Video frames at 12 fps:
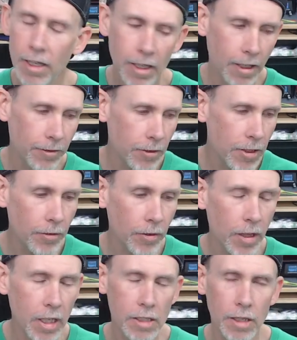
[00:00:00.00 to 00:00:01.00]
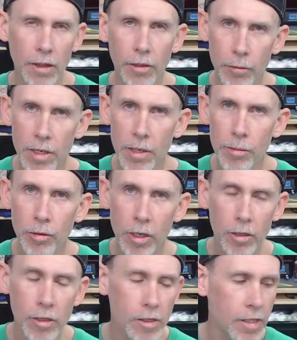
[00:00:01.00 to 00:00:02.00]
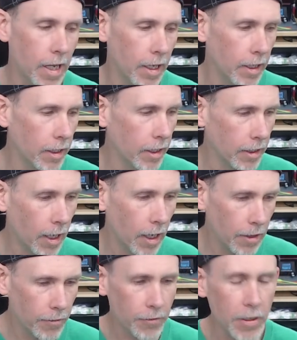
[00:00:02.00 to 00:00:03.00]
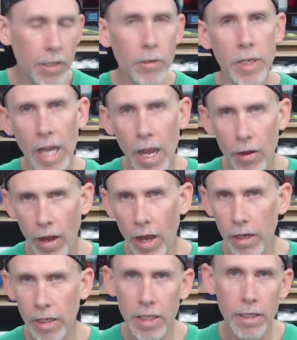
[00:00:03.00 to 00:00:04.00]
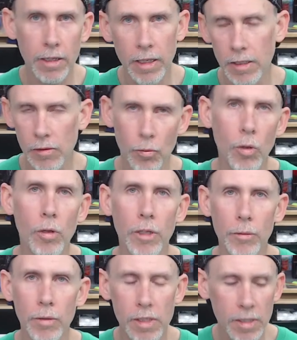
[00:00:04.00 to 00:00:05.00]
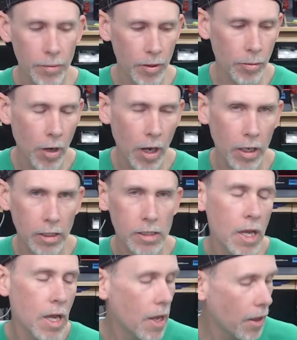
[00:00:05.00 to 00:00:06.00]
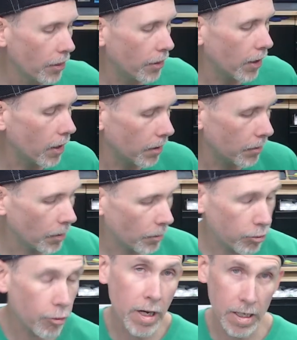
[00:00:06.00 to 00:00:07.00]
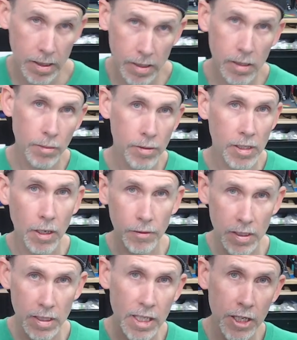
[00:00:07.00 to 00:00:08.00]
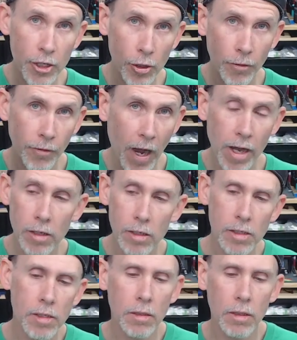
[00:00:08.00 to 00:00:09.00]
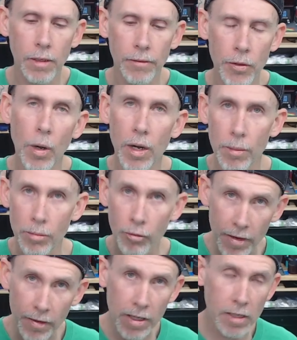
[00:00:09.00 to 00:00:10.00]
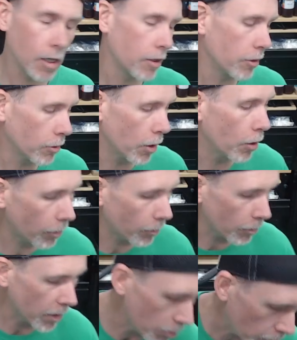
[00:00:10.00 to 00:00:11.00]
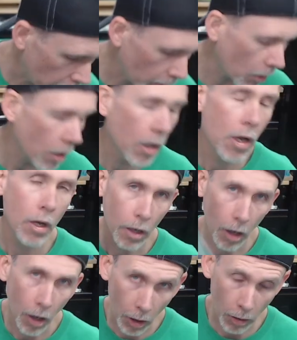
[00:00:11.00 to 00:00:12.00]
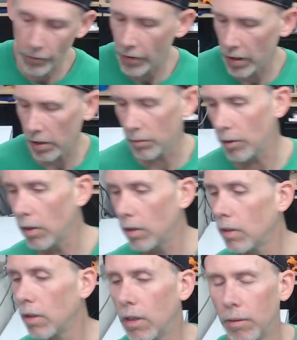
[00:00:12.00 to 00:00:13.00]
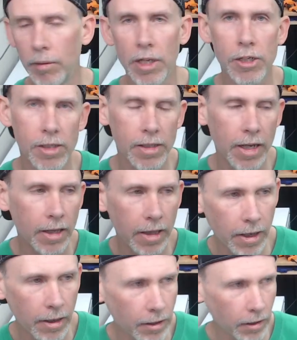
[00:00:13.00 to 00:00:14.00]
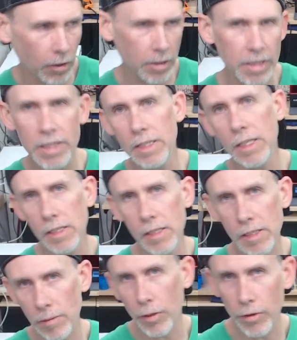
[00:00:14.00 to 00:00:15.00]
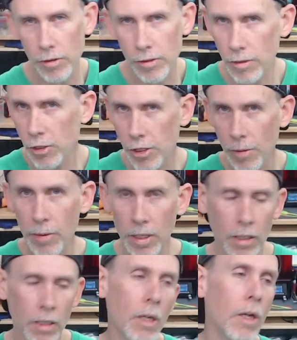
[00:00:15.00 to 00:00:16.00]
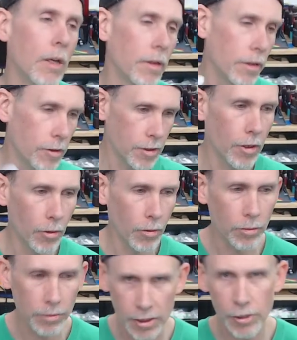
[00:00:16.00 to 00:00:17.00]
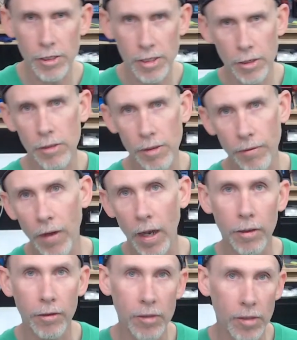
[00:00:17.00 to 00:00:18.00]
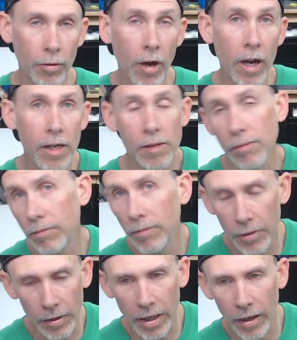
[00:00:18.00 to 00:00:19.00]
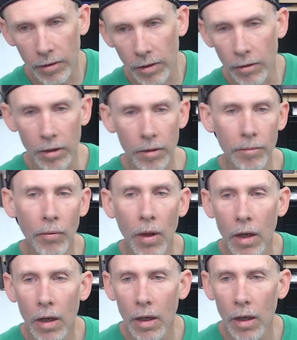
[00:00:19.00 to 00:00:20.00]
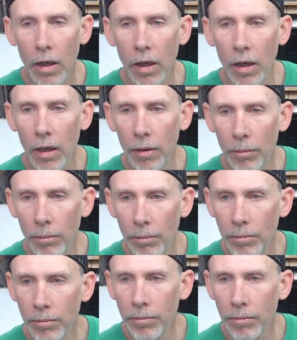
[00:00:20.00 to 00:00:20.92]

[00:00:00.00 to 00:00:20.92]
Uh, for different things on the three D printers, and, and kind of figuring out how to get things rolling with some of the products. The, the prints themselves, the digital files, if you want to print these on your own three D printer, are available. Um, they just, they, they are easy, simple. There's no shipping. There's no, it's just, here's the file, here's the price. You can download it. Um,